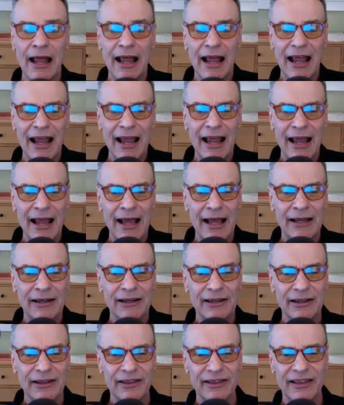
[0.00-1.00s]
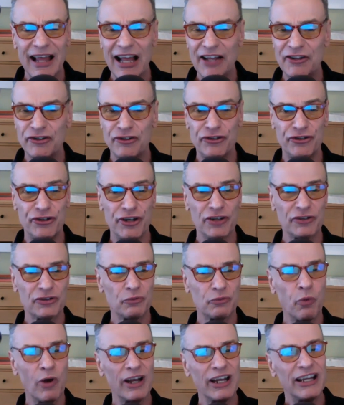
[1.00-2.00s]
And that's just
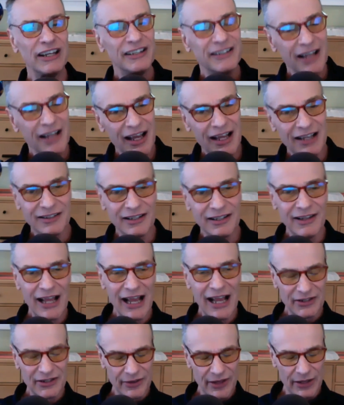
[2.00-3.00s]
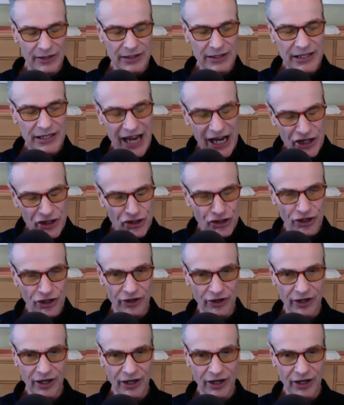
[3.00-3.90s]
what he does. And that's the nature